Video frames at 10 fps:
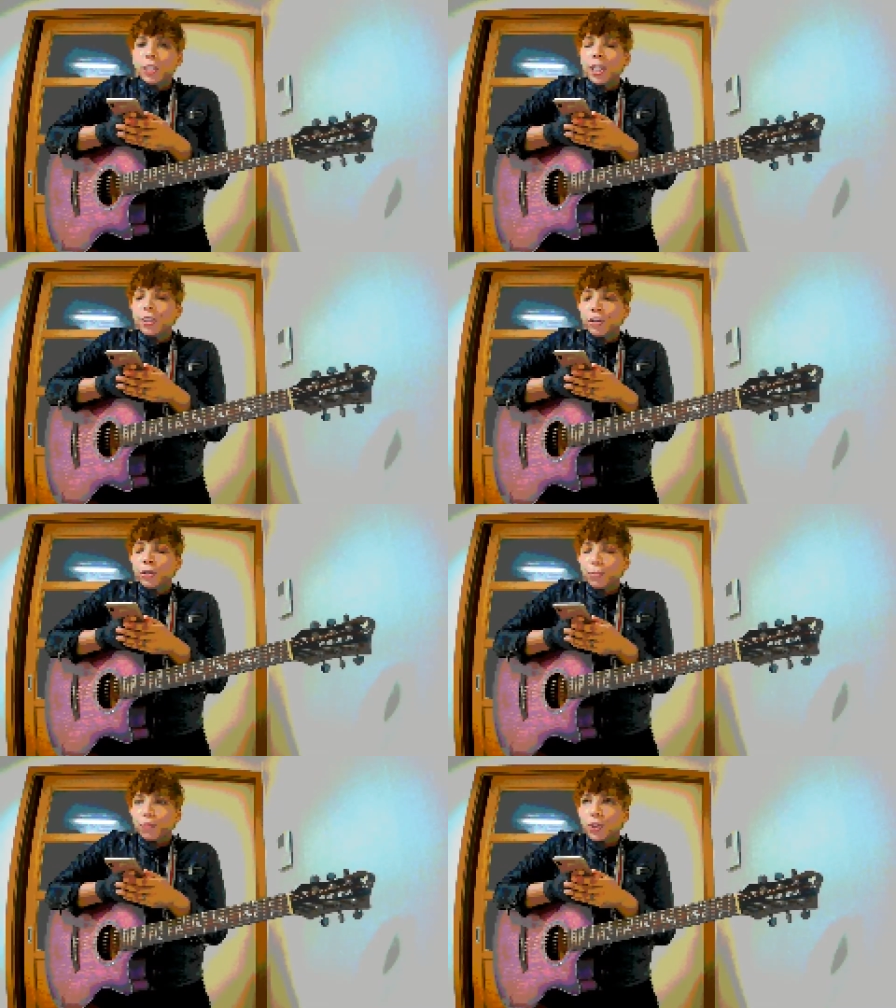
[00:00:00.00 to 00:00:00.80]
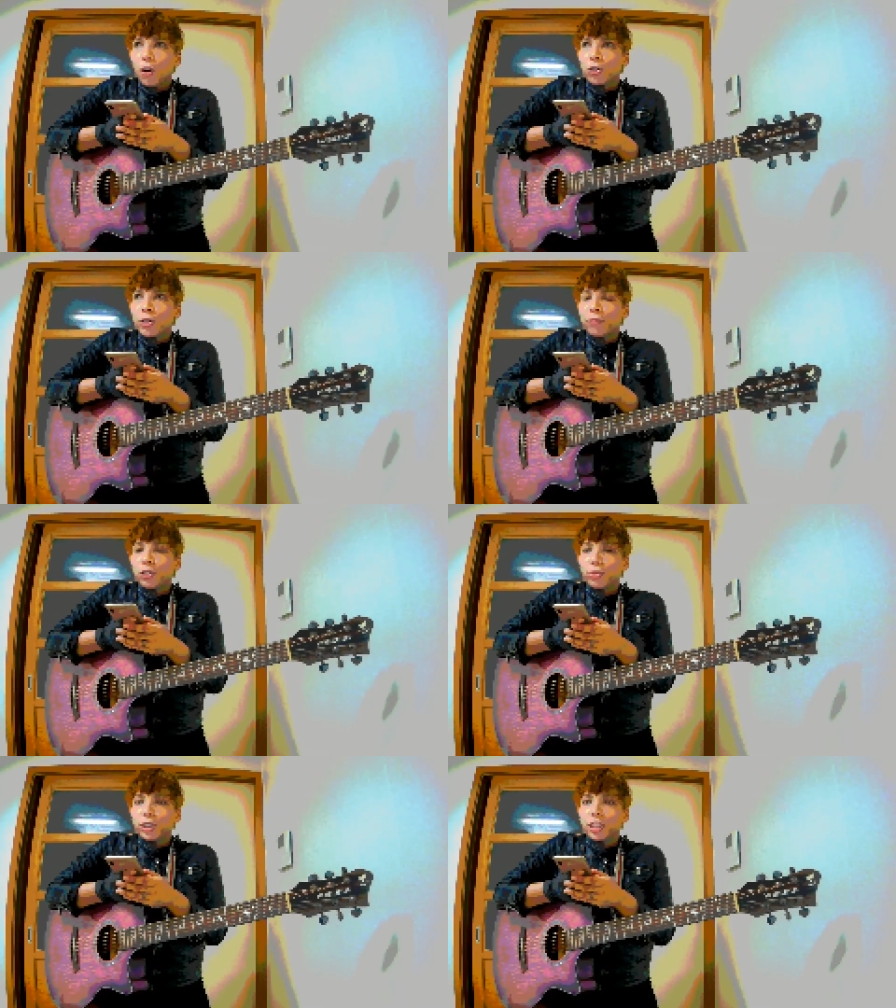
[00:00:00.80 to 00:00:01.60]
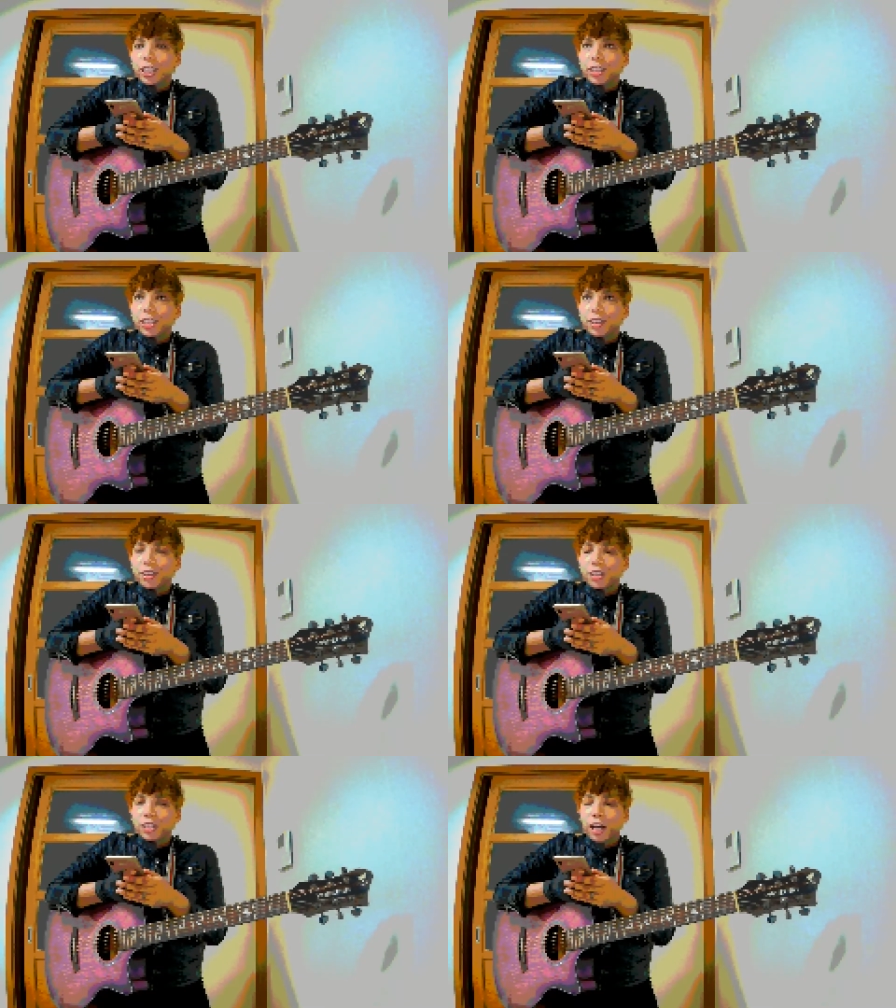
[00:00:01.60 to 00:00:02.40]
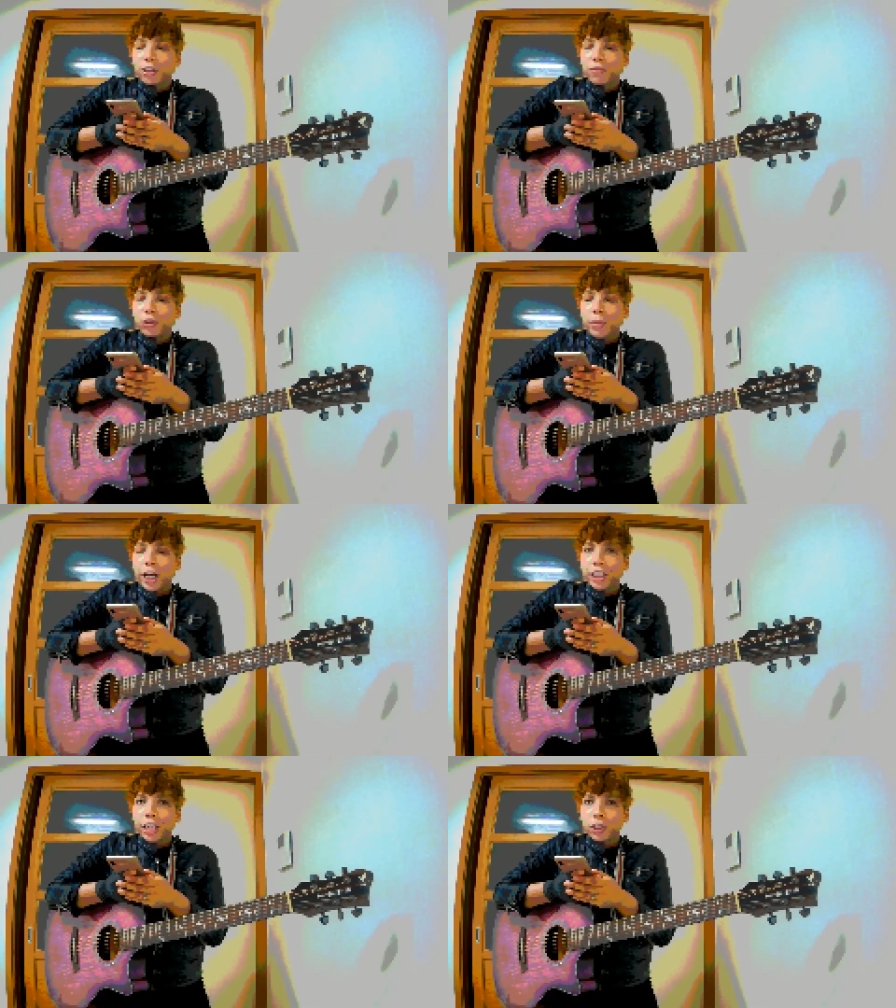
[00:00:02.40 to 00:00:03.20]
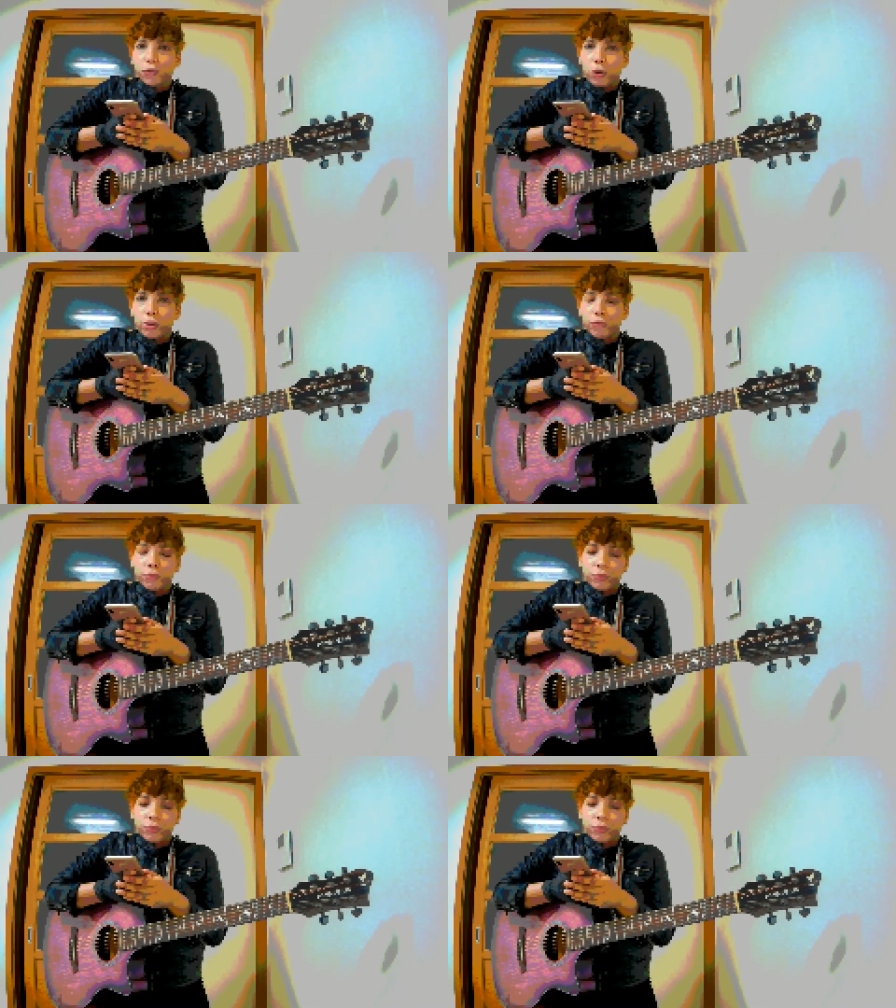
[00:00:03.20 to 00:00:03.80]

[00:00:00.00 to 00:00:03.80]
And I think all you have to do is look at the, the cycle of humanity. It's full of